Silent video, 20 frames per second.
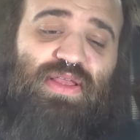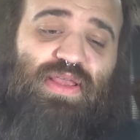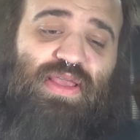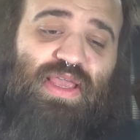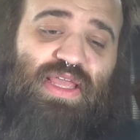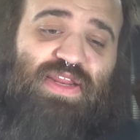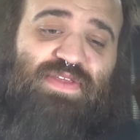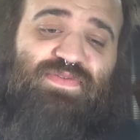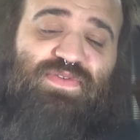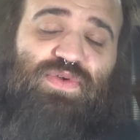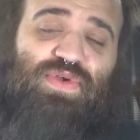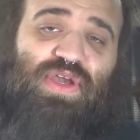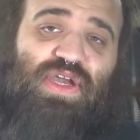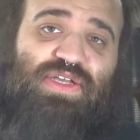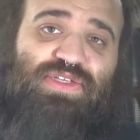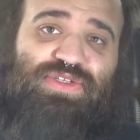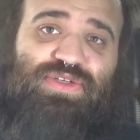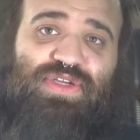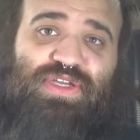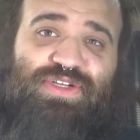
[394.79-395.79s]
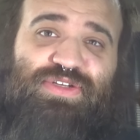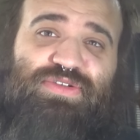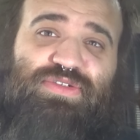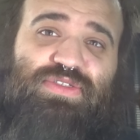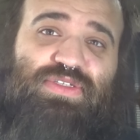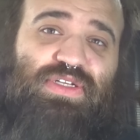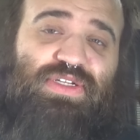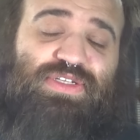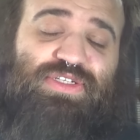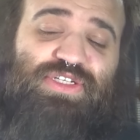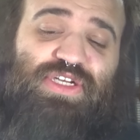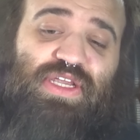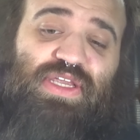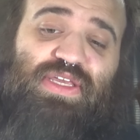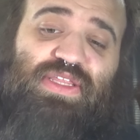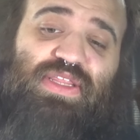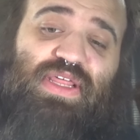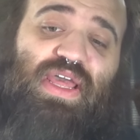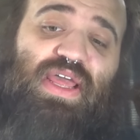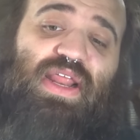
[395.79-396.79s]
and if you guys are interested in
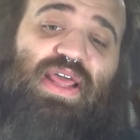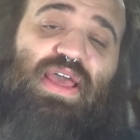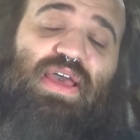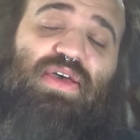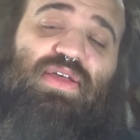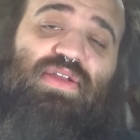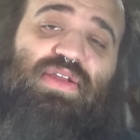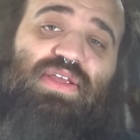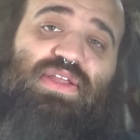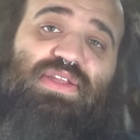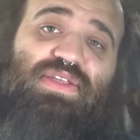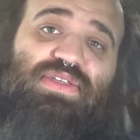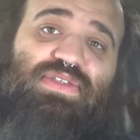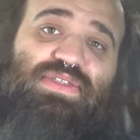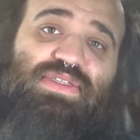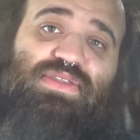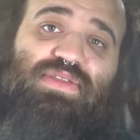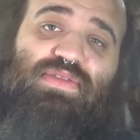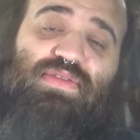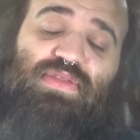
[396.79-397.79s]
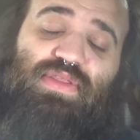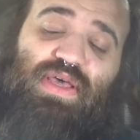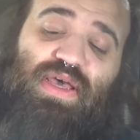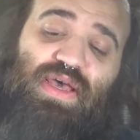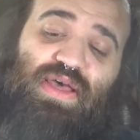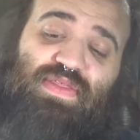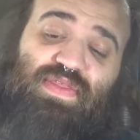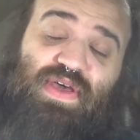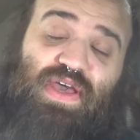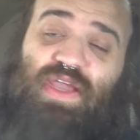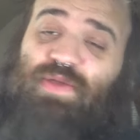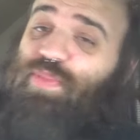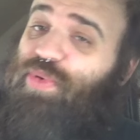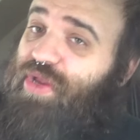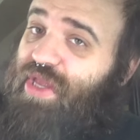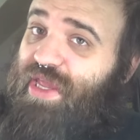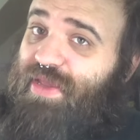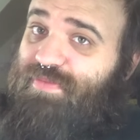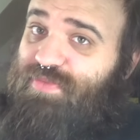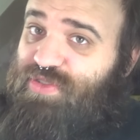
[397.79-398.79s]
checking that out, it is the Hyper
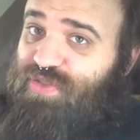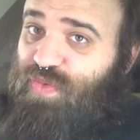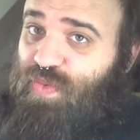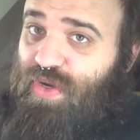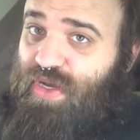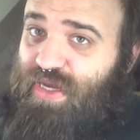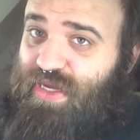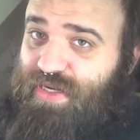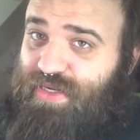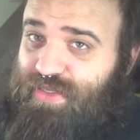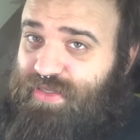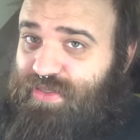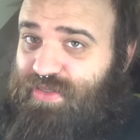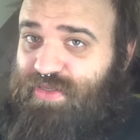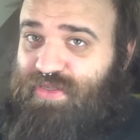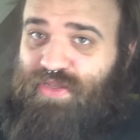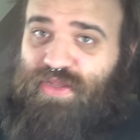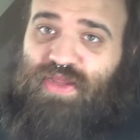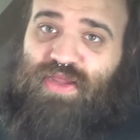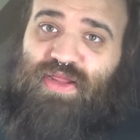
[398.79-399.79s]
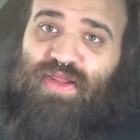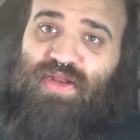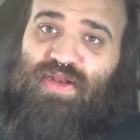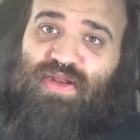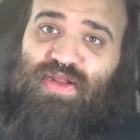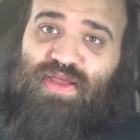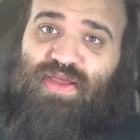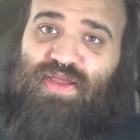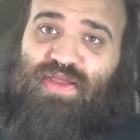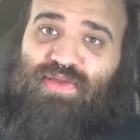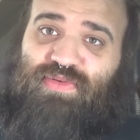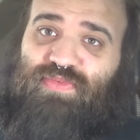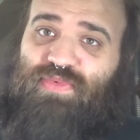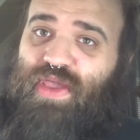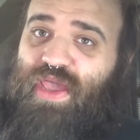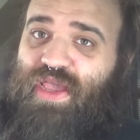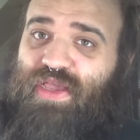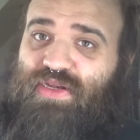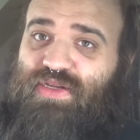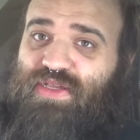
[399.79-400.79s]
Game Squad, and I
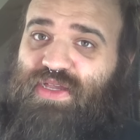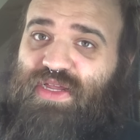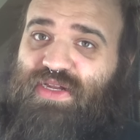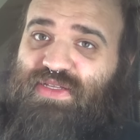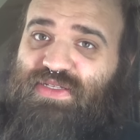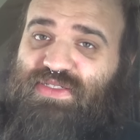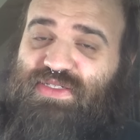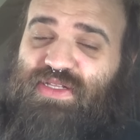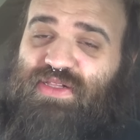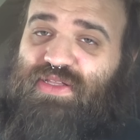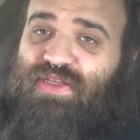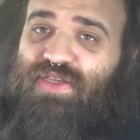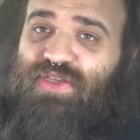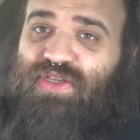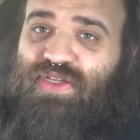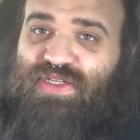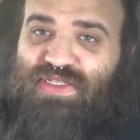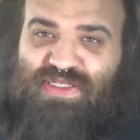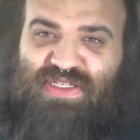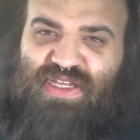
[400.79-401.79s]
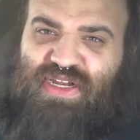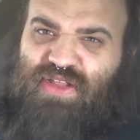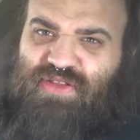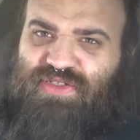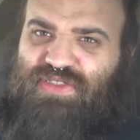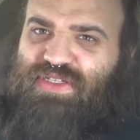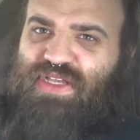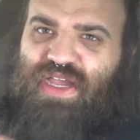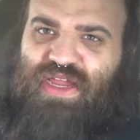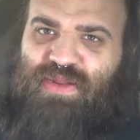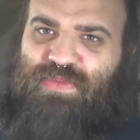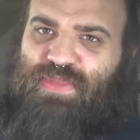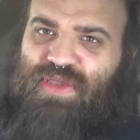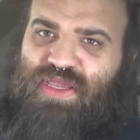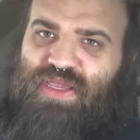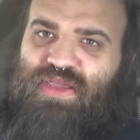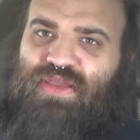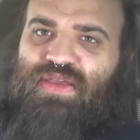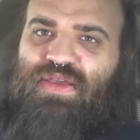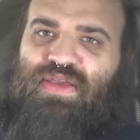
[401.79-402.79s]
act kind of silly. You get to see another side of
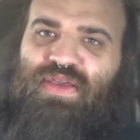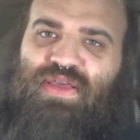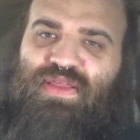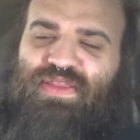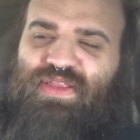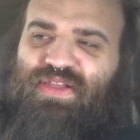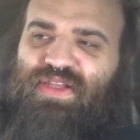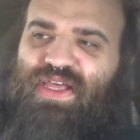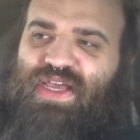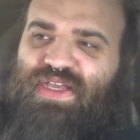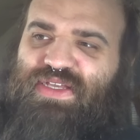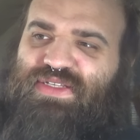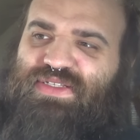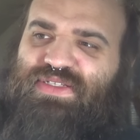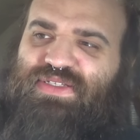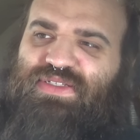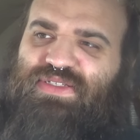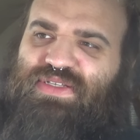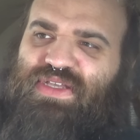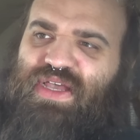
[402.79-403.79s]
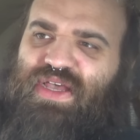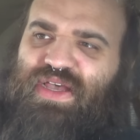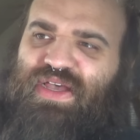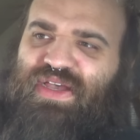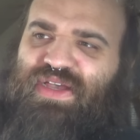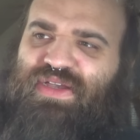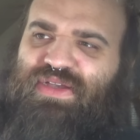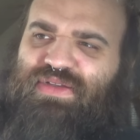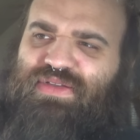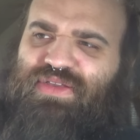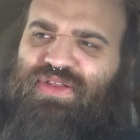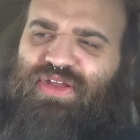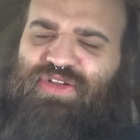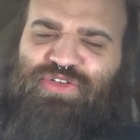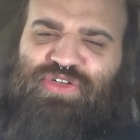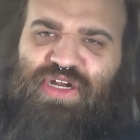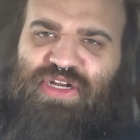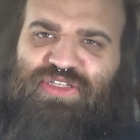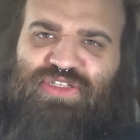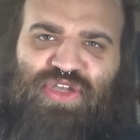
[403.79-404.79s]
me. The less, I
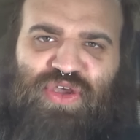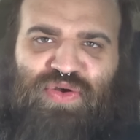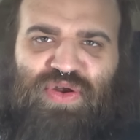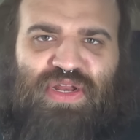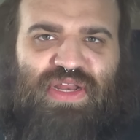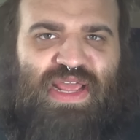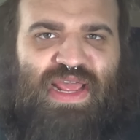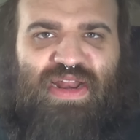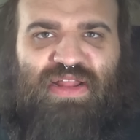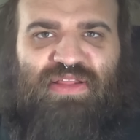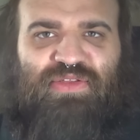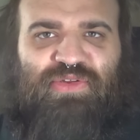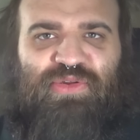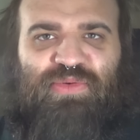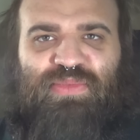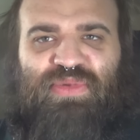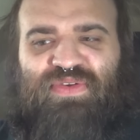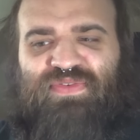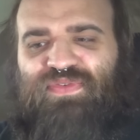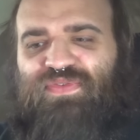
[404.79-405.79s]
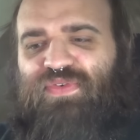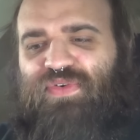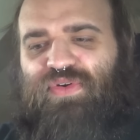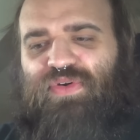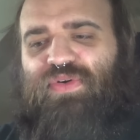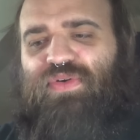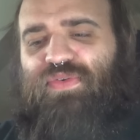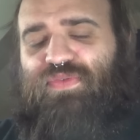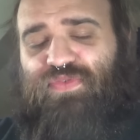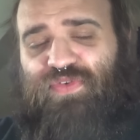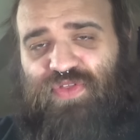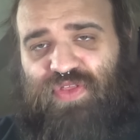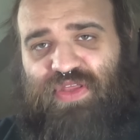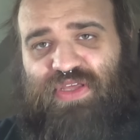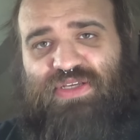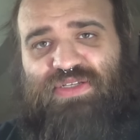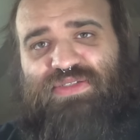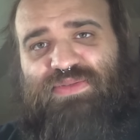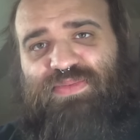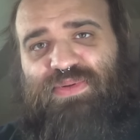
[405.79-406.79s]
try to tone it down a little bit for
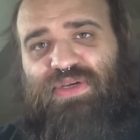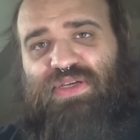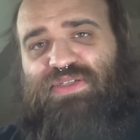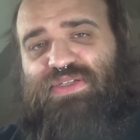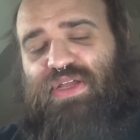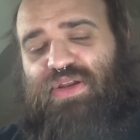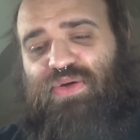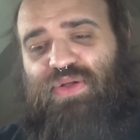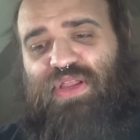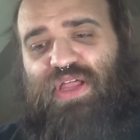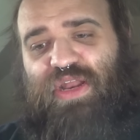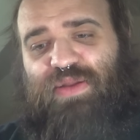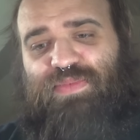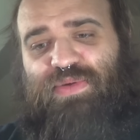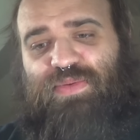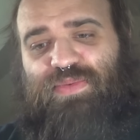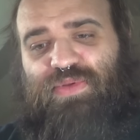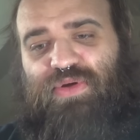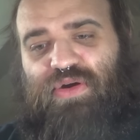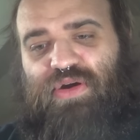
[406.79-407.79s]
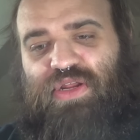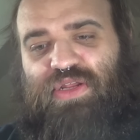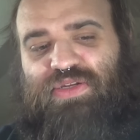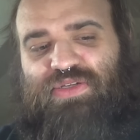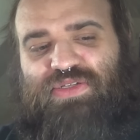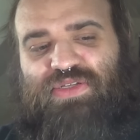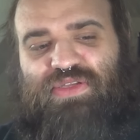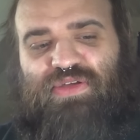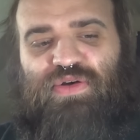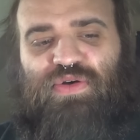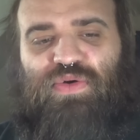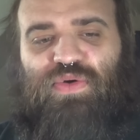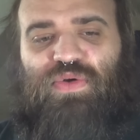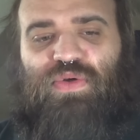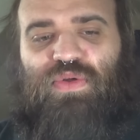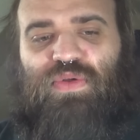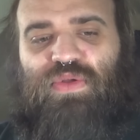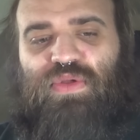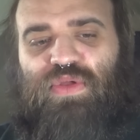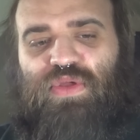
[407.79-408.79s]
this, because I know a lot of people aren't into the whole,